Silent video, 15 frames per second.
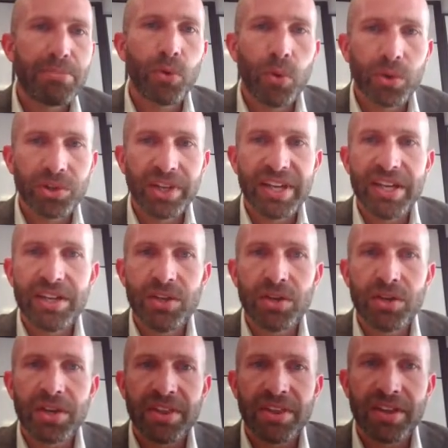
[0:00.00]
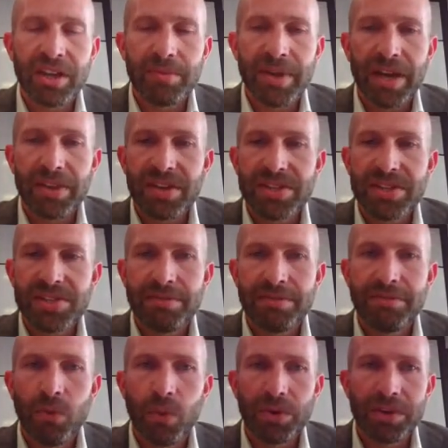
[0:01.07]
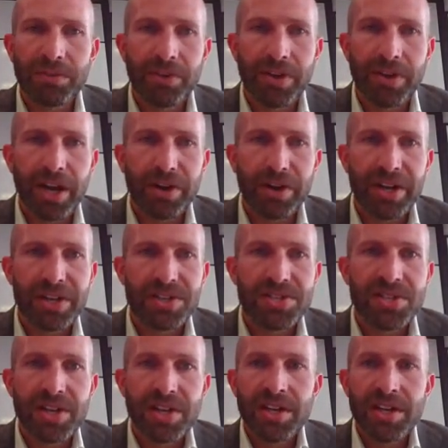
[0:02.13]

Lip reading: Broadly, you can think about these in 4 different areas.